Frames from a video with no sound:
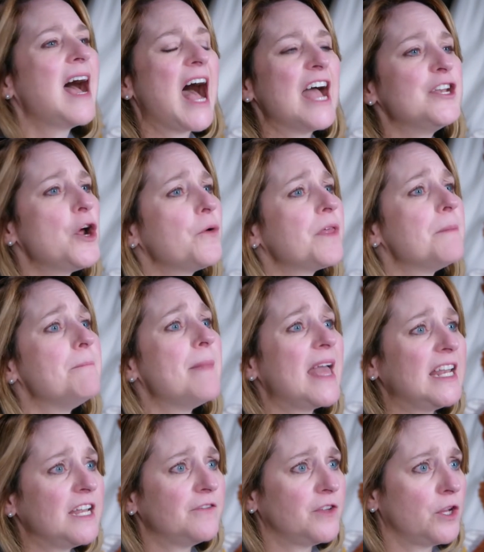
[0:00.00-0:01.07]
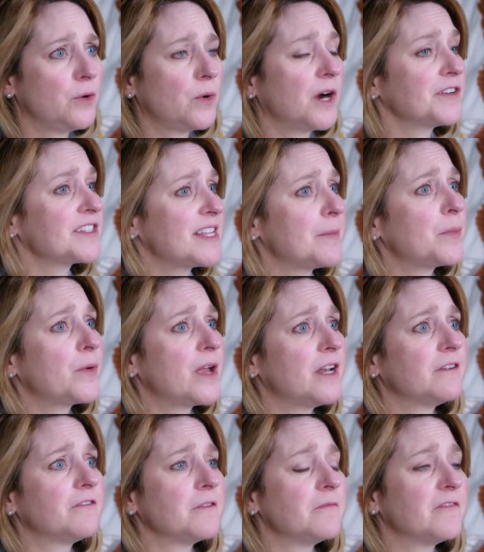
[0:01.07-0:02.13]
I know that many of you are
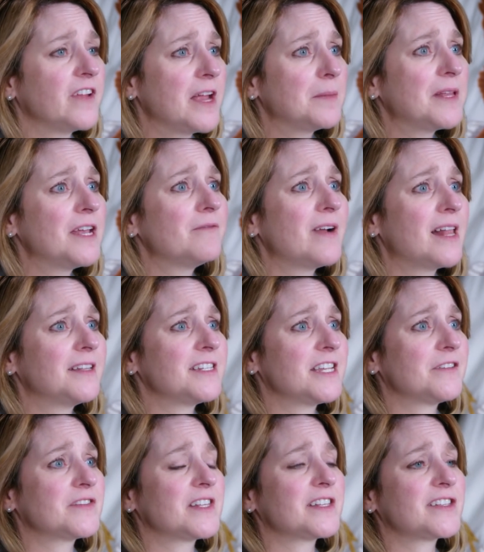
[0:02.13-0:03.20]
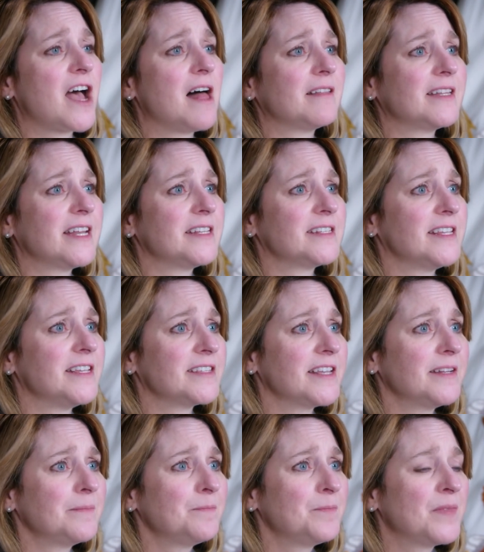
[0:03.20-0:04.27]
separated from family and relatives this holiday
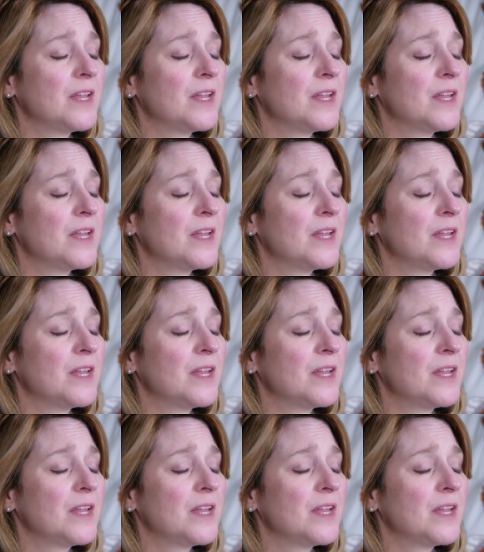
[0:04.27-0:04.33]
season,